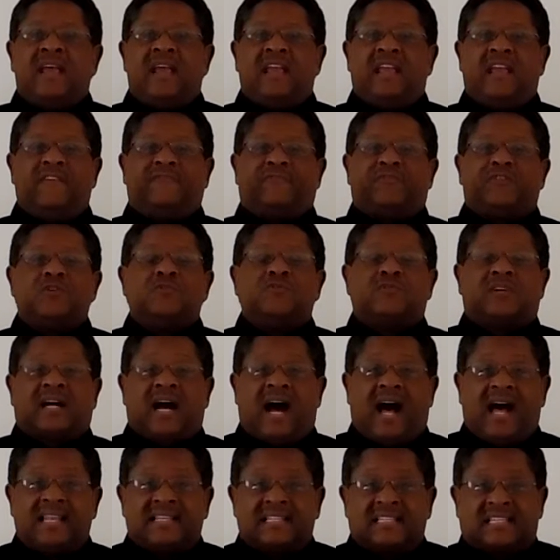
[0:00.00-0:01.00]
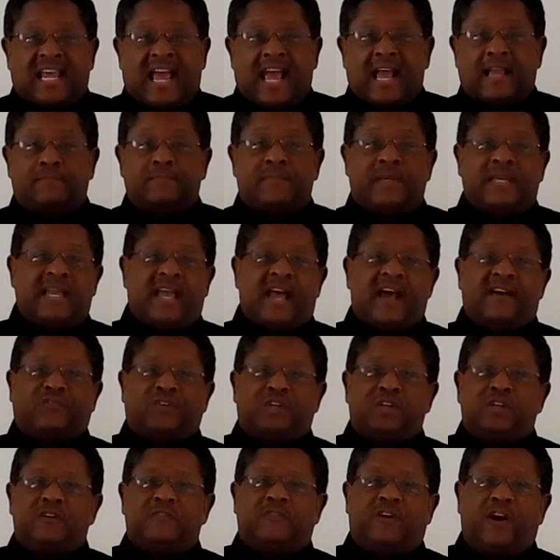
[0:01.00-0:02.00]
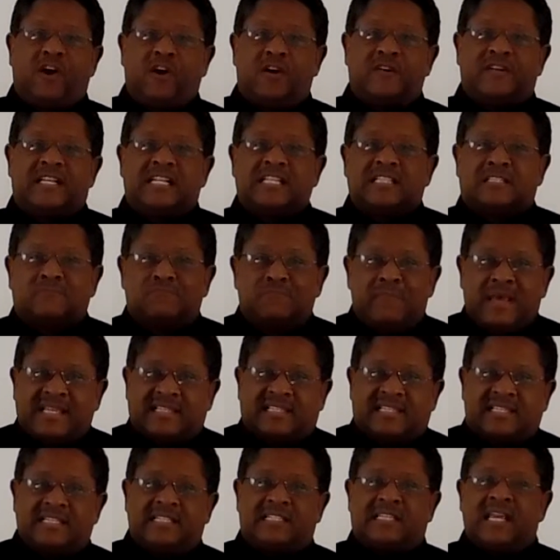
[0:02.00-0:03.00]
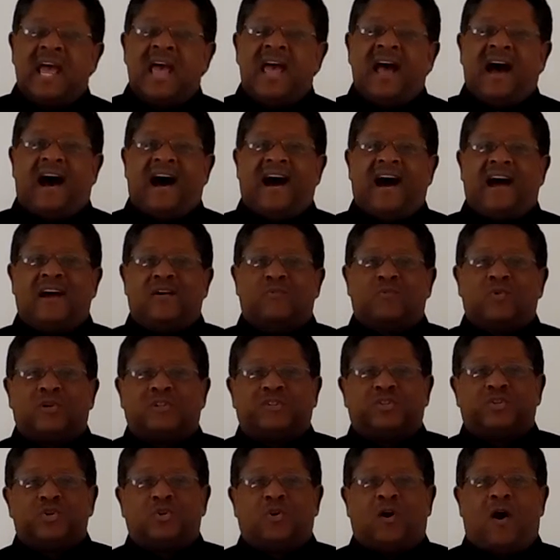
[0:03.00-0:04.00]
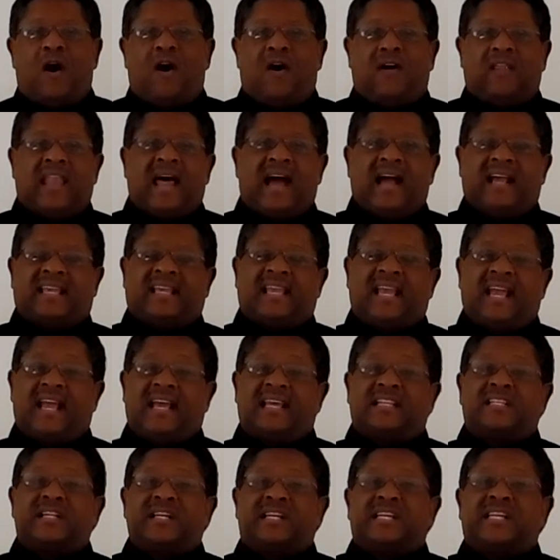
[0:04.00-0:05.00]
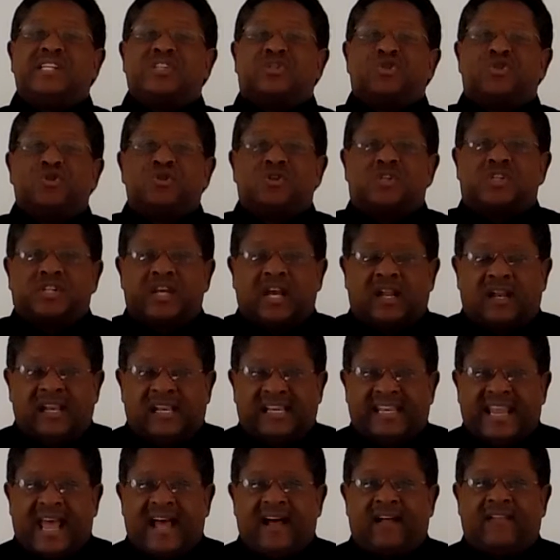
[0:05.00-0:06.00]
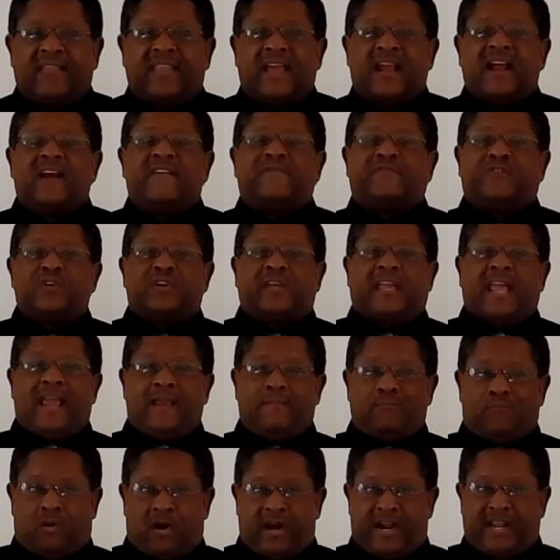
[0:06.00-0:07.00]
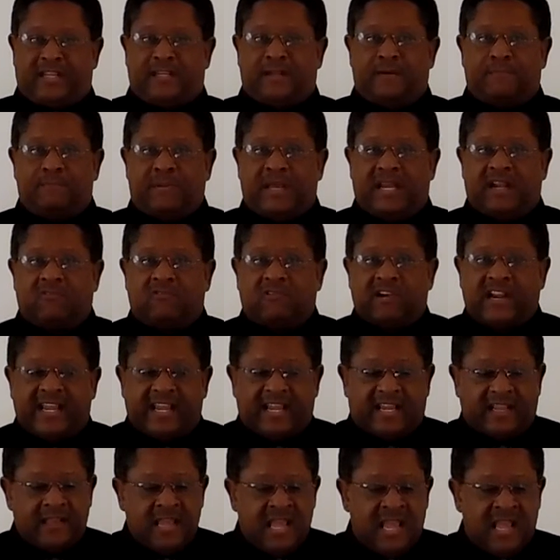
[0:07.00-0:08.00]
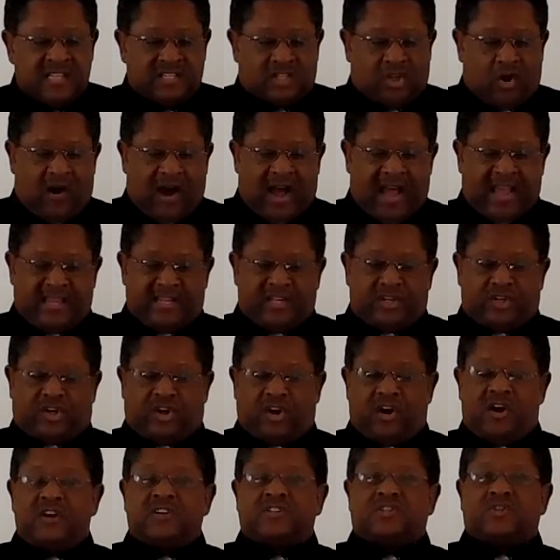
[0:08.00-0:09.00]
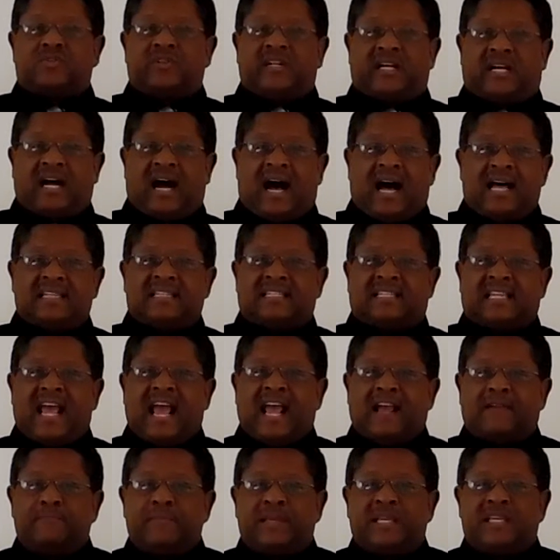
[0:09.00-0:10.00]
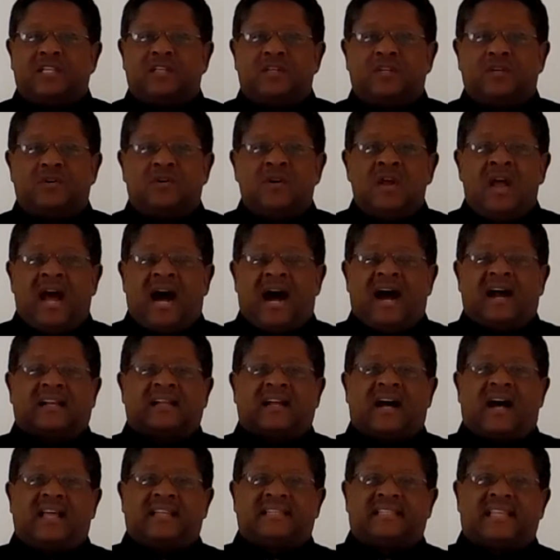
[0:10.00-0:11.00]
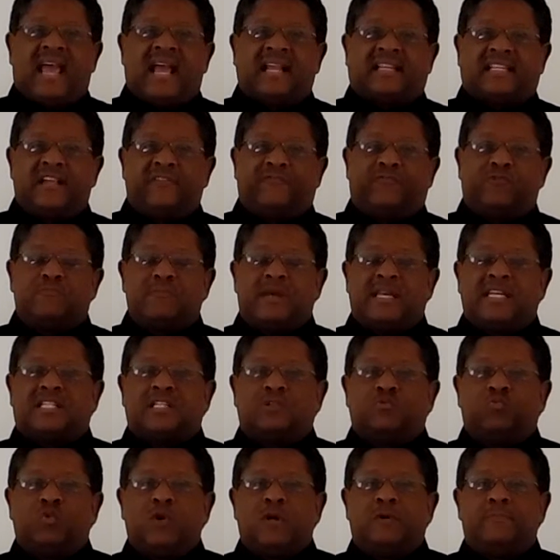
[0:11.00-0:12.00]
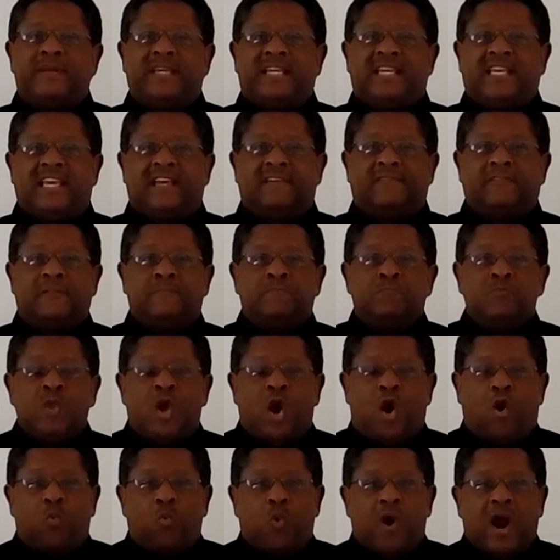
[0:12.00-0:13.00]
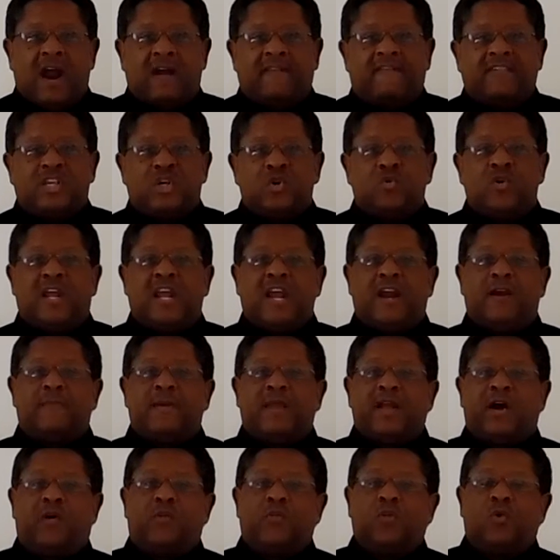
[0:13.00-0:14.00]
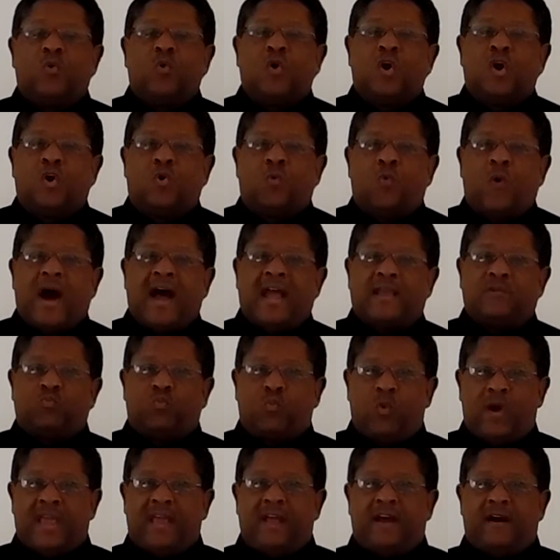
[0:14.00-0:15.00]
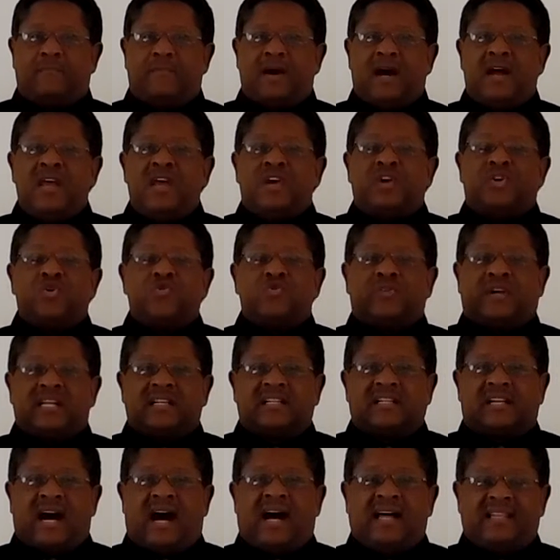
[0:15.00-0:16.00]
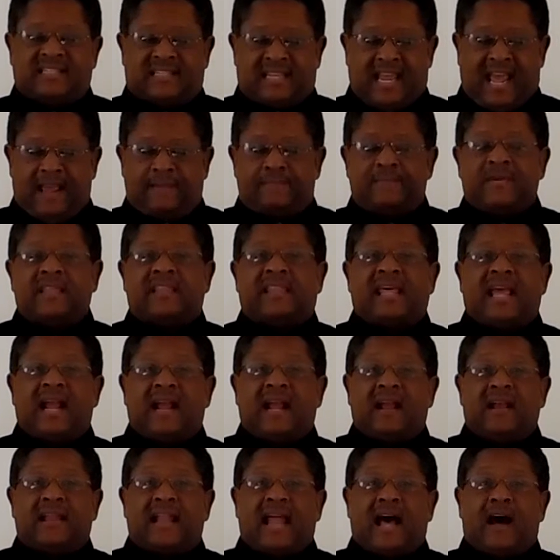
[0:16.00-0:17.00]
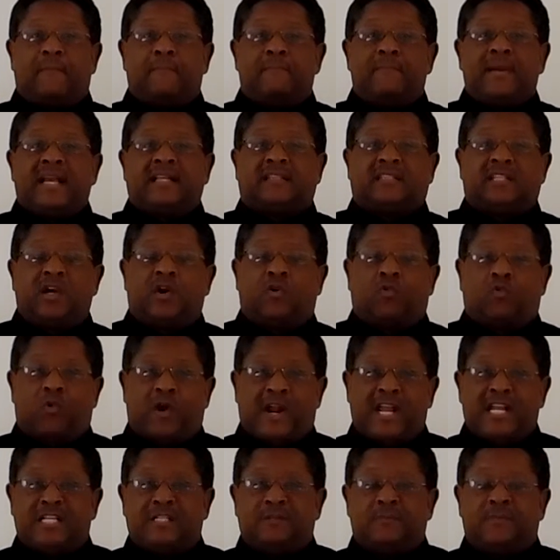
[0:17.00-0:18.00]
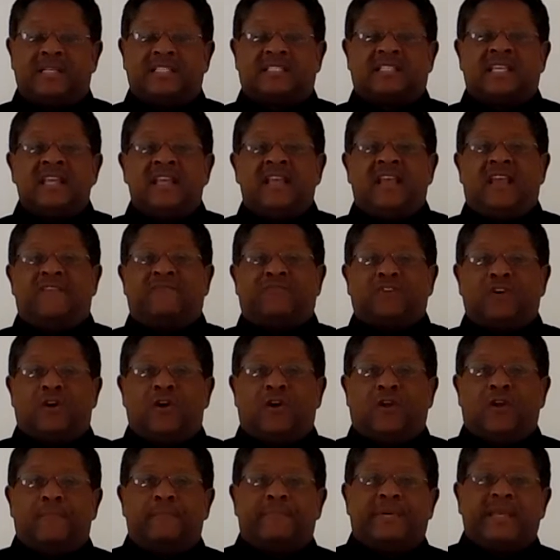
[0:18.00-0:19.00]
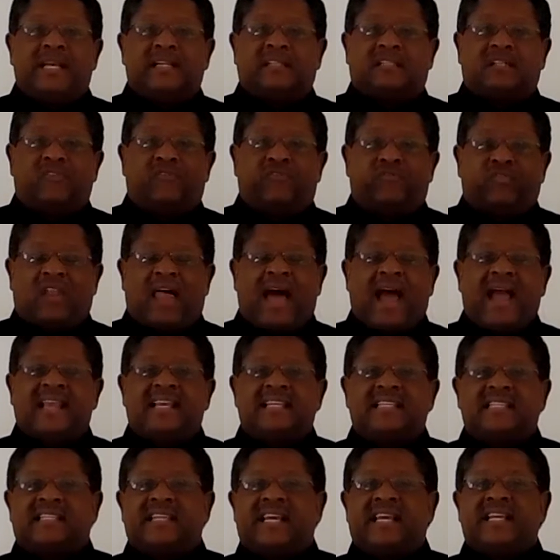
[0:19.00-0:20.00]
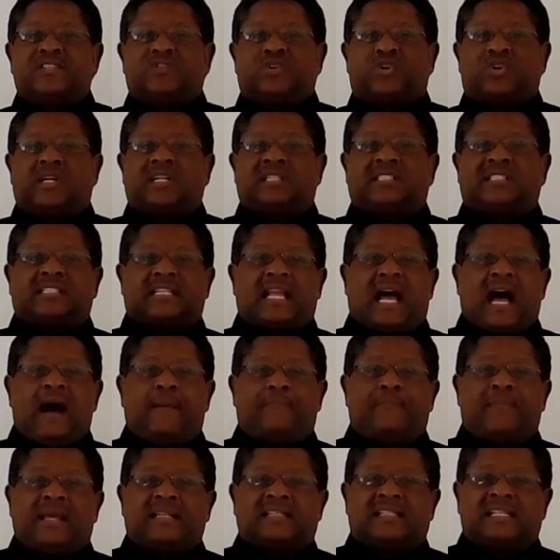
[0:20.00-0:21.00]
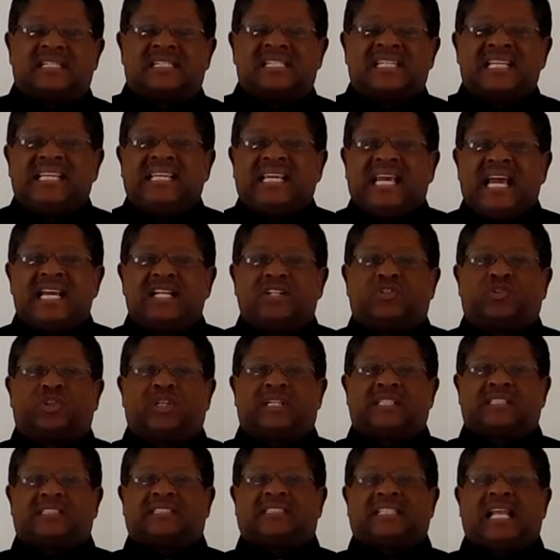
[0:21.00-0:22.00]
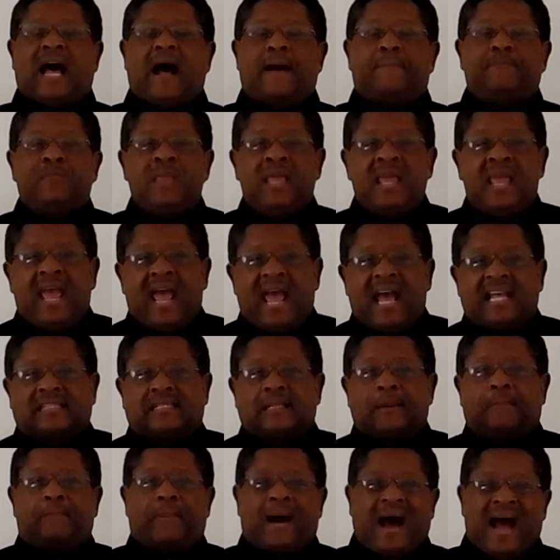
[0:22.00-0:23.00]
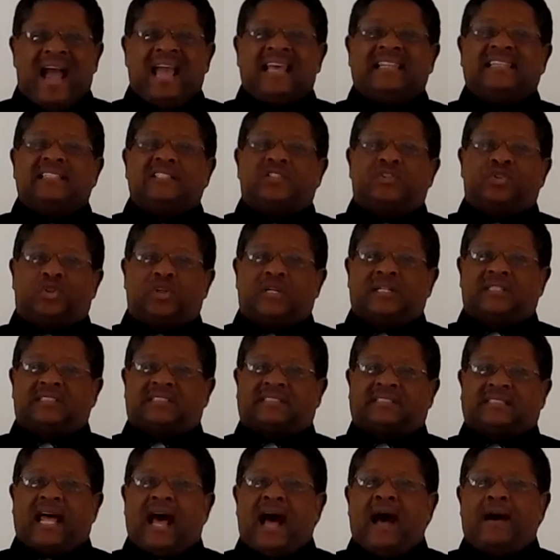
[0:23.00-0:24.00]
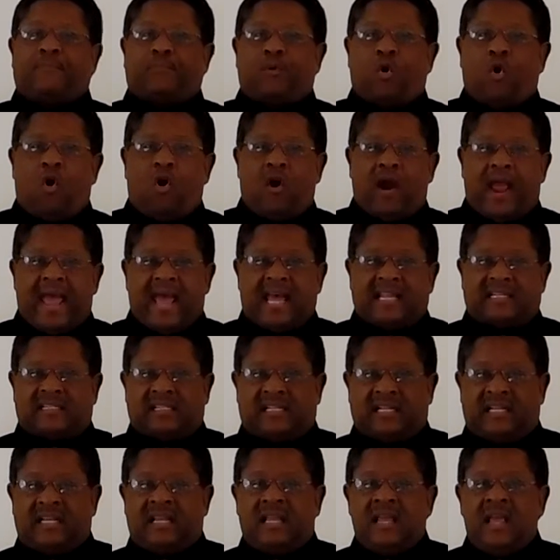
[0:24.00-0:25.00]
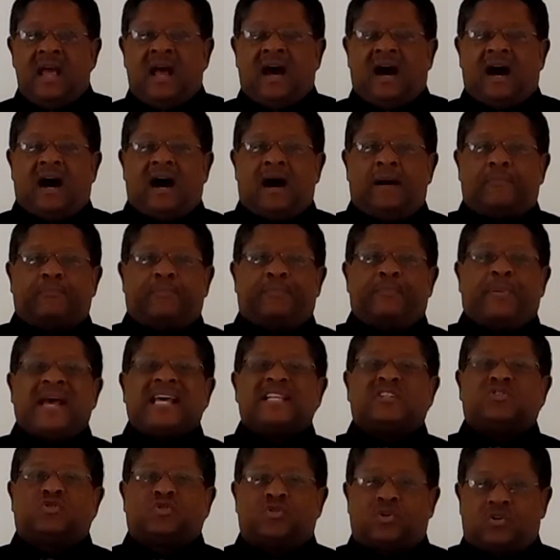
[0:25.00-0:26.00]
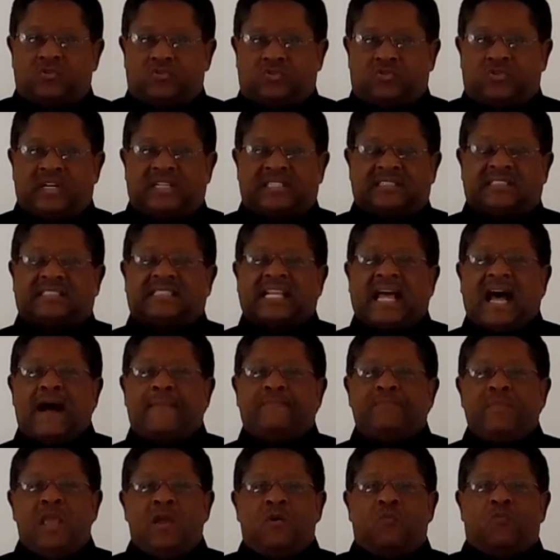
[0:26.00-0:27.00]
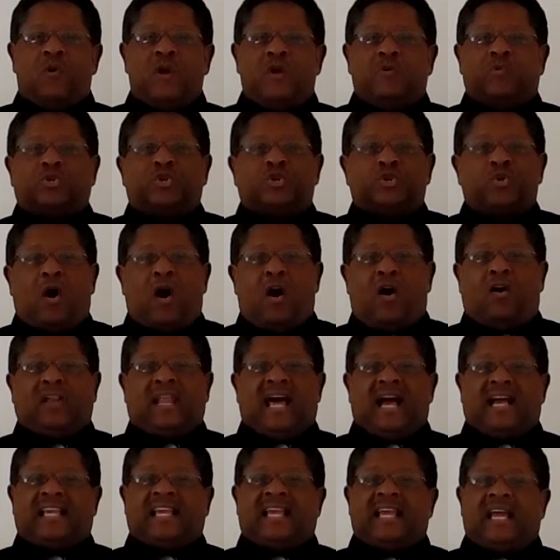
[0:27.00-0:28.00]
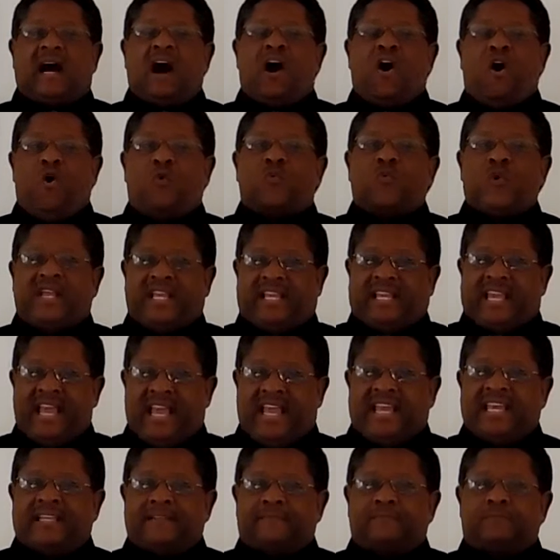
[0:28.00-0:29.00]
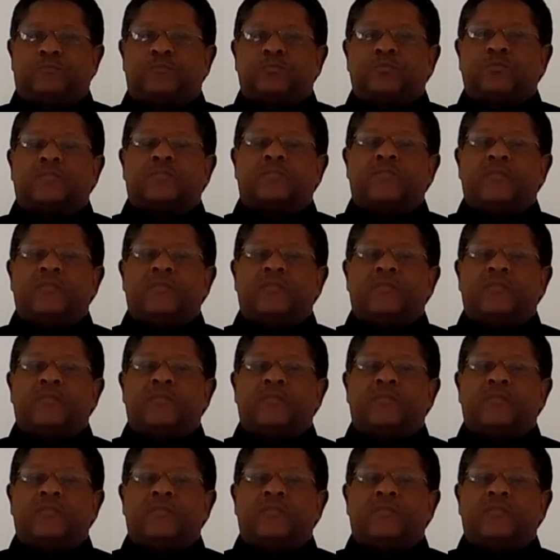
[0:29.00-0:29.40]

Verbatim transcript: If you contact me after you've heard this message, I will do all I can to get you shuttled down there if you can't bring your big rig. So I encourage you to contact me. You, our contact information will be given, or wherever you hear me on the World Wide Web, you can contact me there and I'll make the arrangements. If you're going to be Be at the Flying J truck stop, at the T eight truck stop, at the Pilot truck stop, or at the uh, petrol truck stop, we will do all I all we can